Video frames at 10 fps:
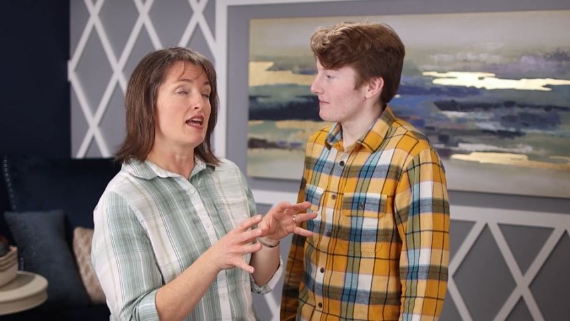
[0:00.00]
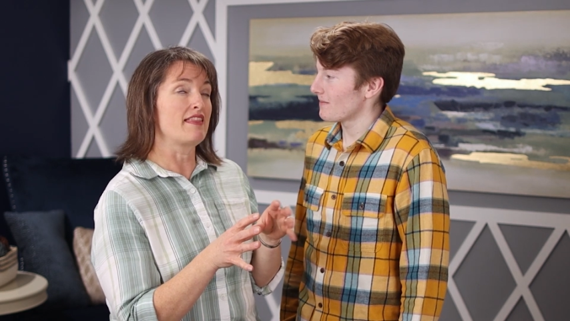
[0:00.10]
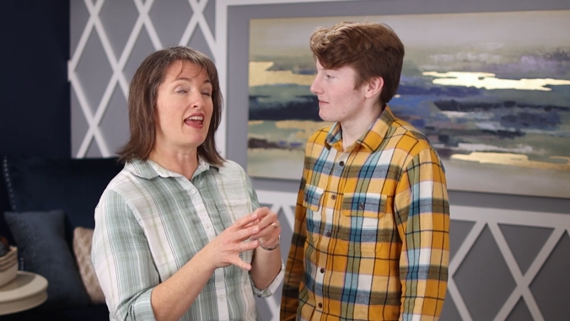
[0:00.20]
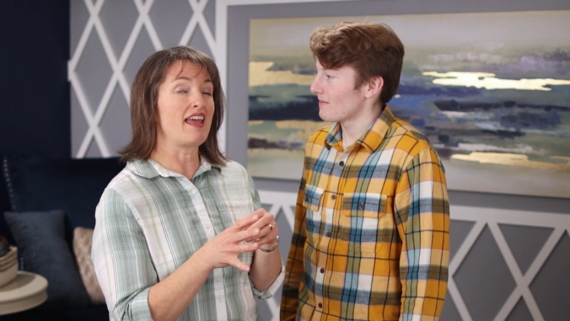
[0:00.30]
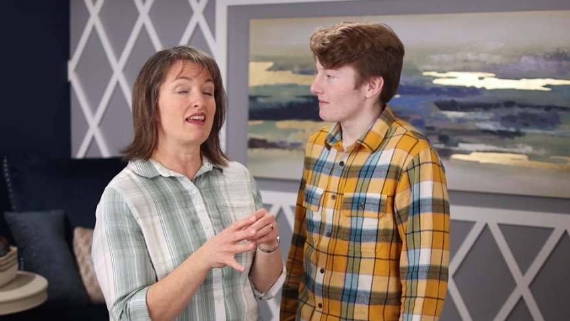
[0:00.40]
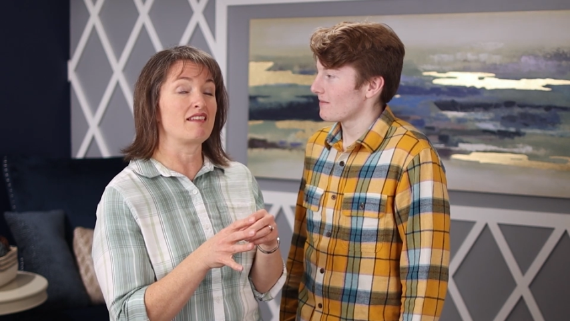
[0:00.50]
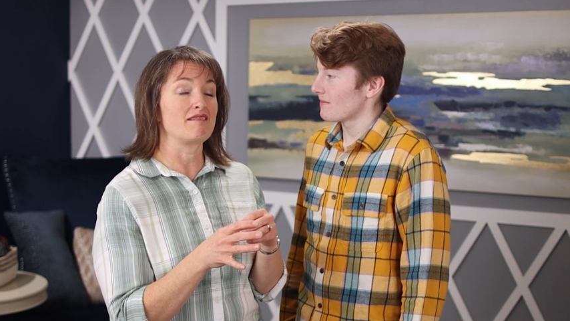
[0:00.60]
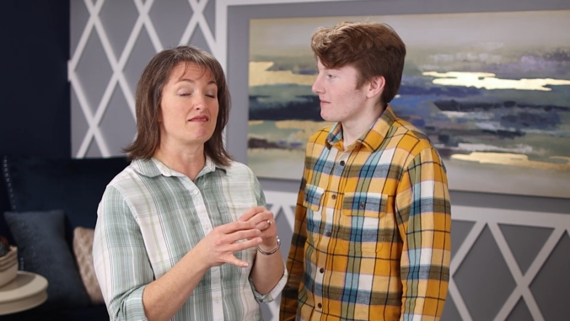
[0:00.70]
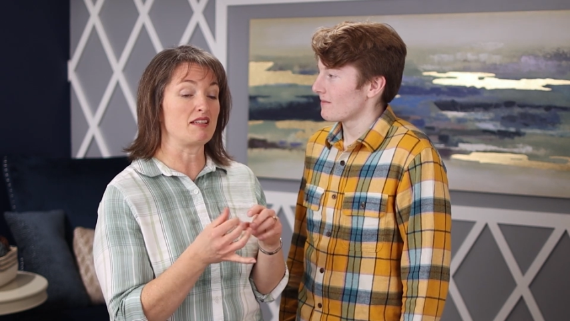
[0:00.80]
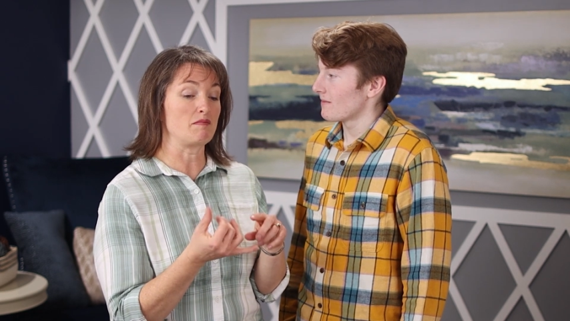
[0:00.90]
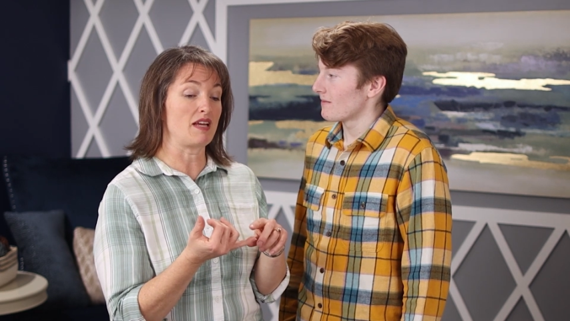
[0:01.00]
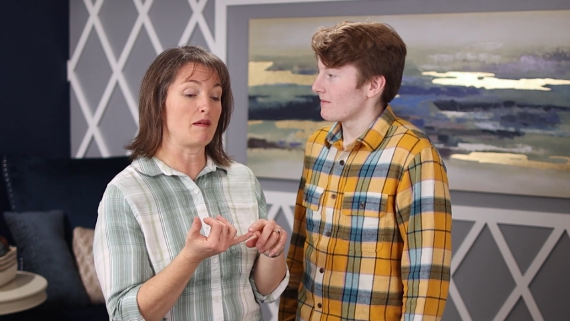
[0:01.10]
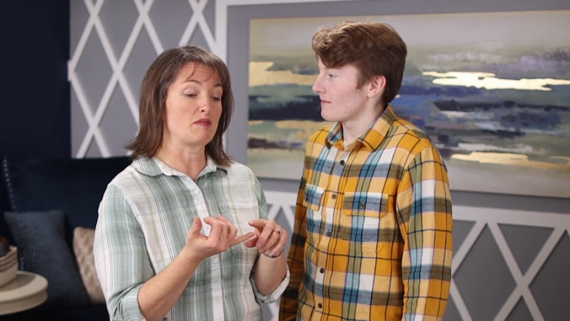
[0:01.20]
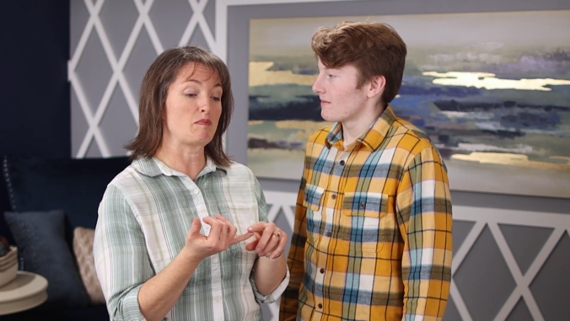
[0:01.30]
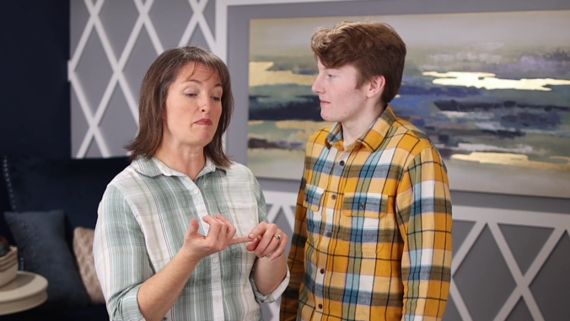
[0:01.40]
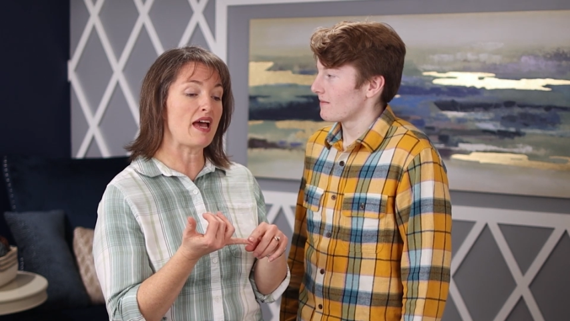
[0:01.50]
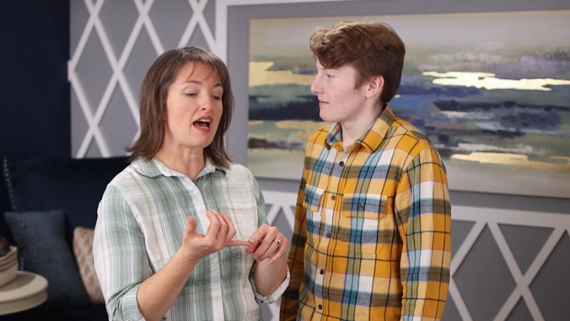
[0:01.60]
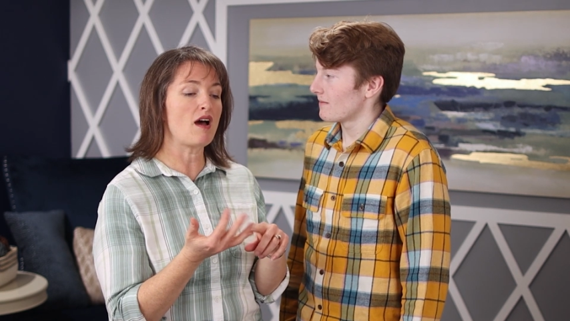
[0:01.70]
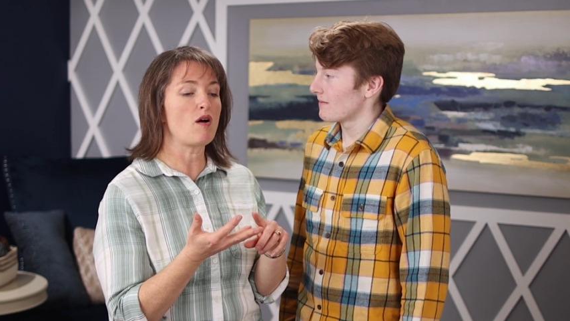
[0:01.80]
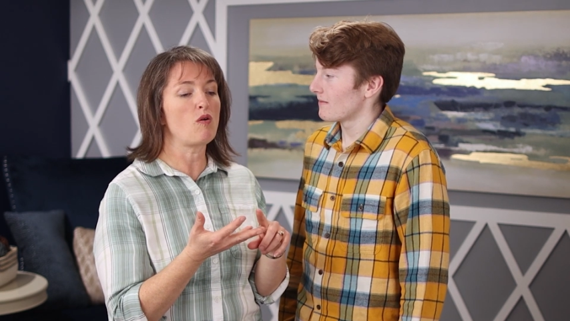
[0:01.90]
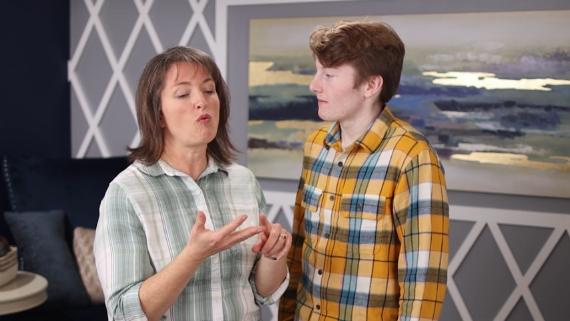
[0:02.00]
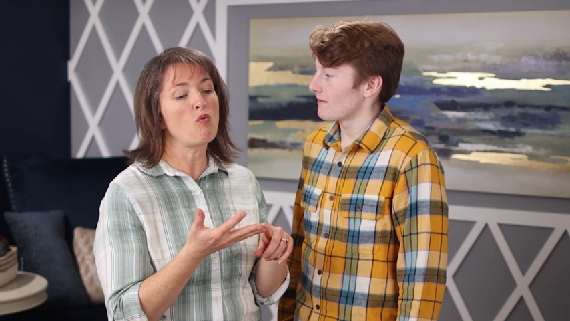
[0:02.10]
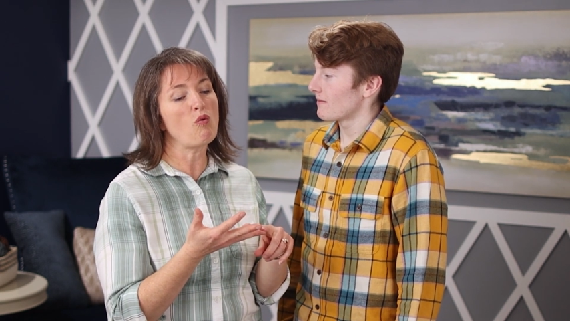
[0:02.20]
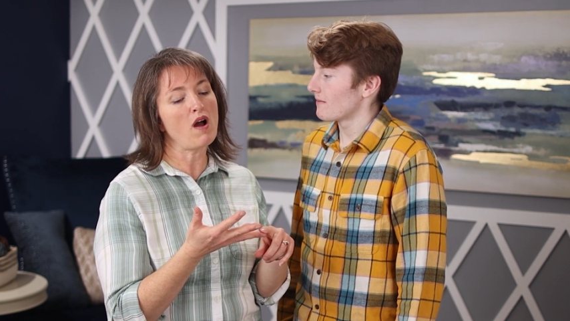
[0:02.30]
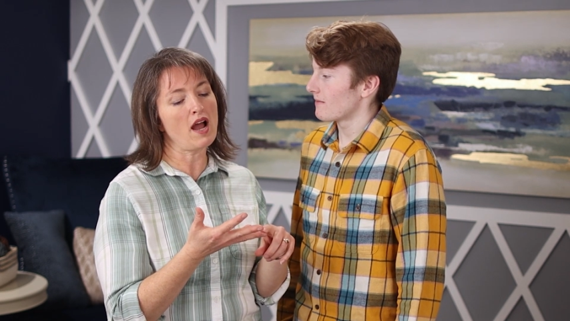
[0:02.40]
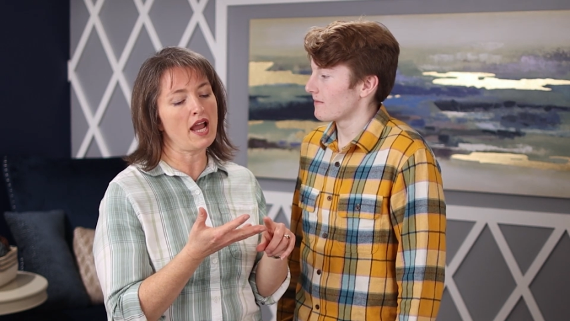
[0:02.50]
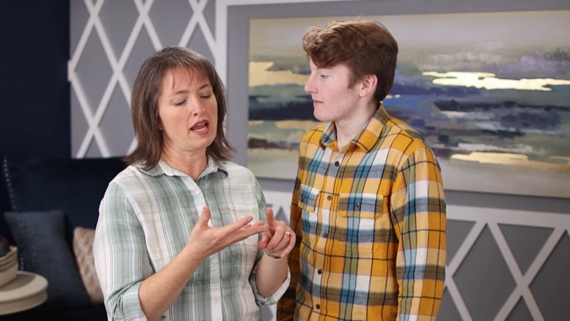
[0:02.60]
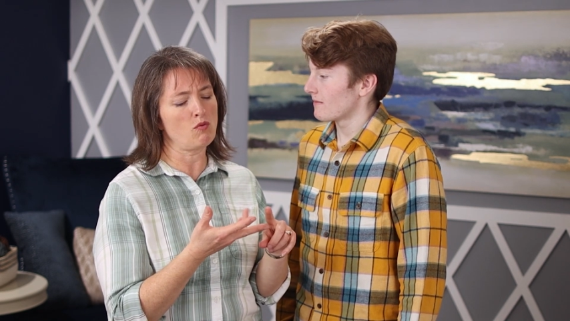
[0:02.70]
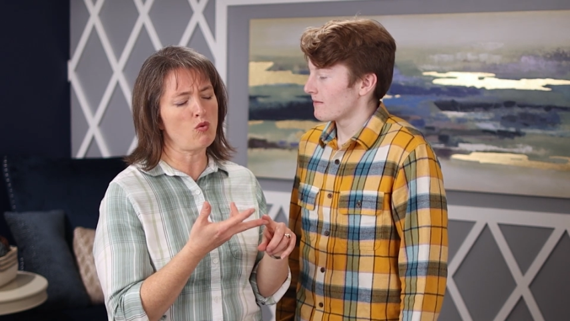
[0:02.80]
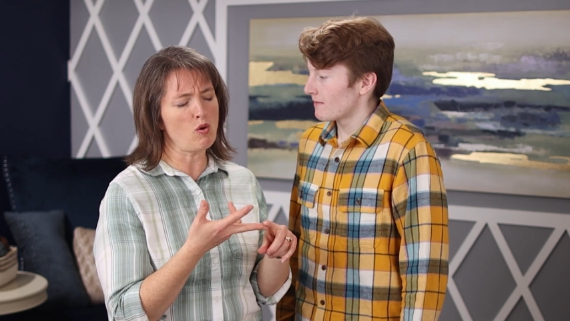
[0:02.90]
Speaker 1: They sometimes pout, whine,